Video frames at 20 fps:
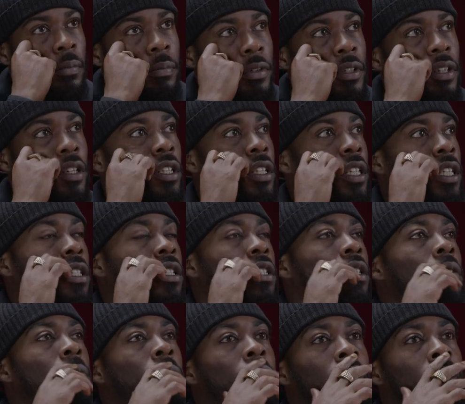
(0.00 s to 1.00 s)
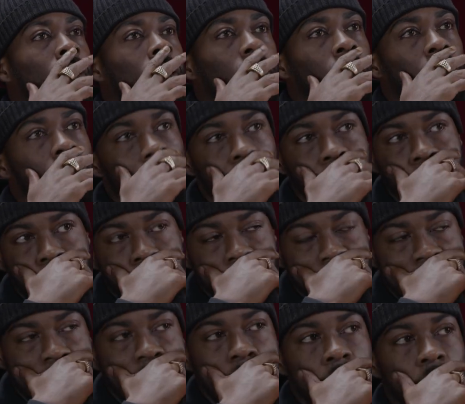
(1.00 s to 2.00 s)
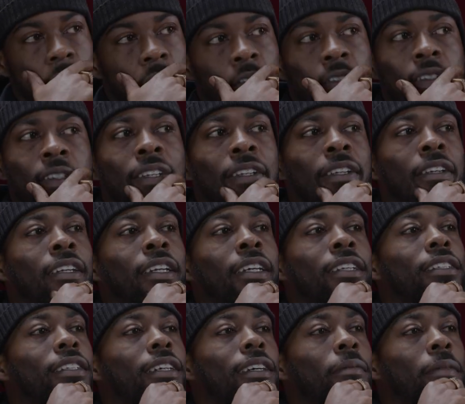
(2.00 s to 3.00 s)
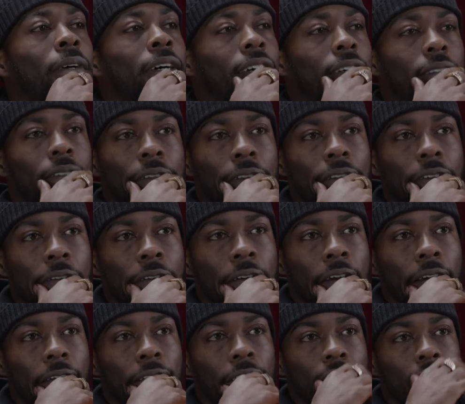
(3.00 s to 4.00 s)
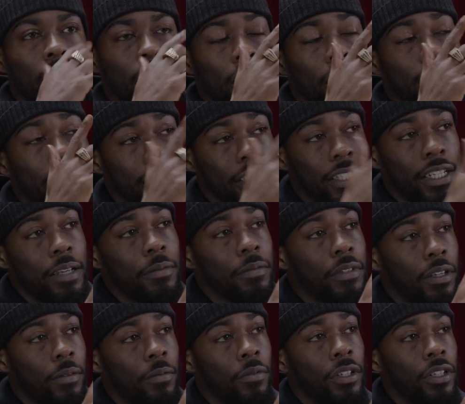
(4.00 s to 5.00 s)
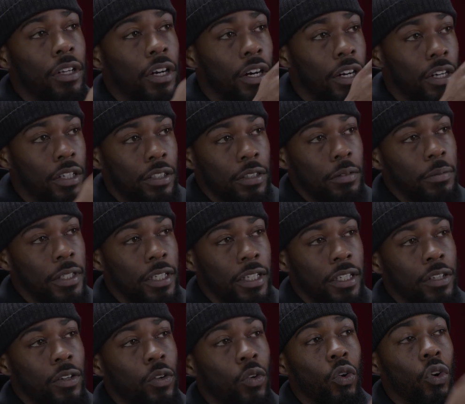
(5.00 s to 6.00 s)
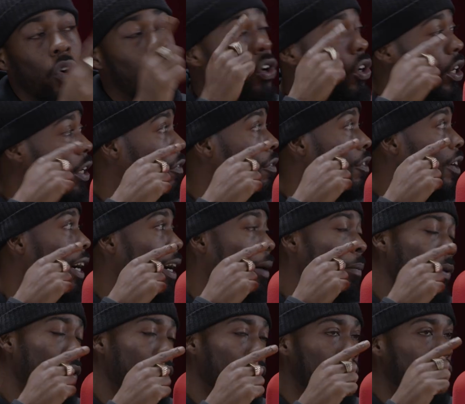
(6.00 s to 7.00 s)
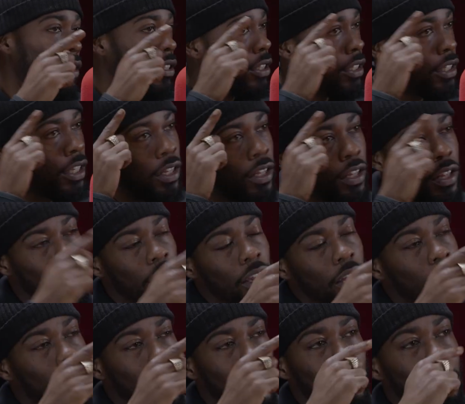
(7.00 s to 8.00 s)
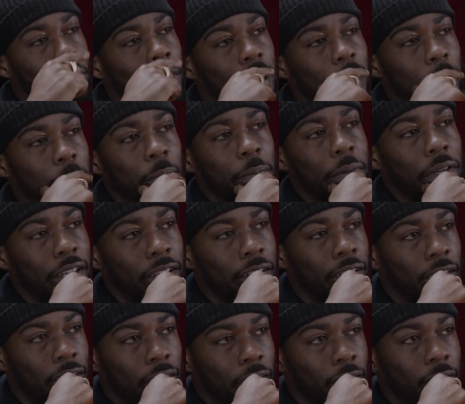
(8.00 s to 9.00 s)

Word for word: be honest, I'm gonna Google that. So the next time I, so the next time someone asks me, or if it happens, I'm better prepared.